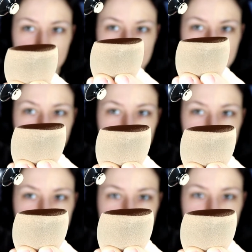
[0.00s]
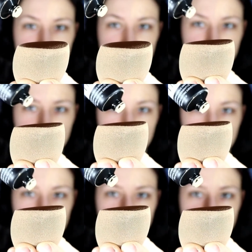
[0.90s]
This is only just a
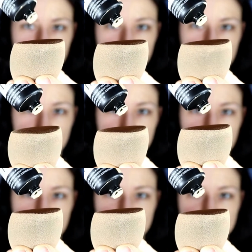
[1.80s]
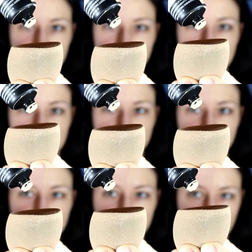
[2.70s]
normal, comes directly
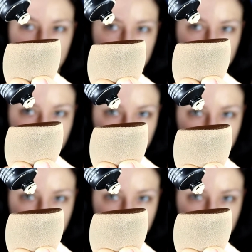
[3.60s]
from the bottle.